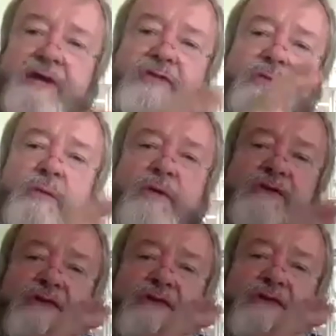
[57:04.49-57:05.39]
towards
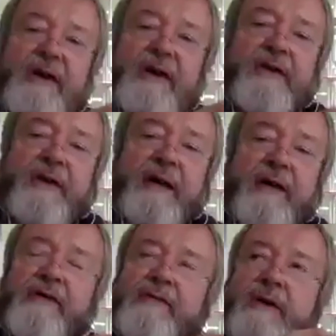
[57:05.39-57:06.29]
certain
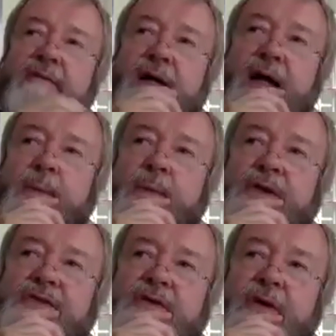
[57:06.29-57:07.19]
things, whatever happens.
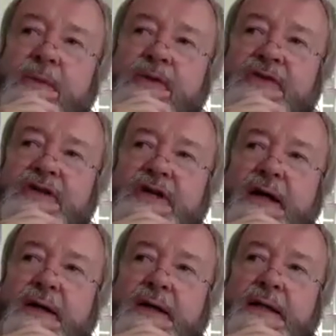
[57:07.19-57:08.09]
For example, as a
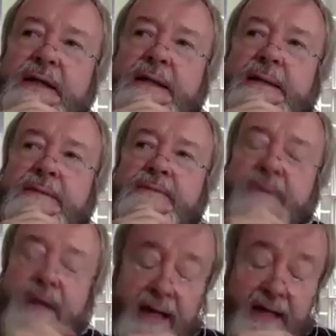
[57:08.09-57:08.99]
child,
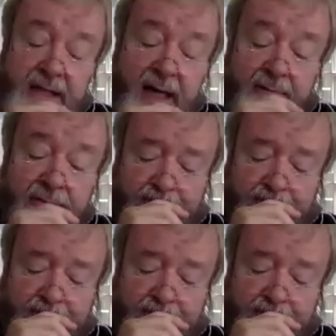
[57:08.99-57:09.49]
I had to have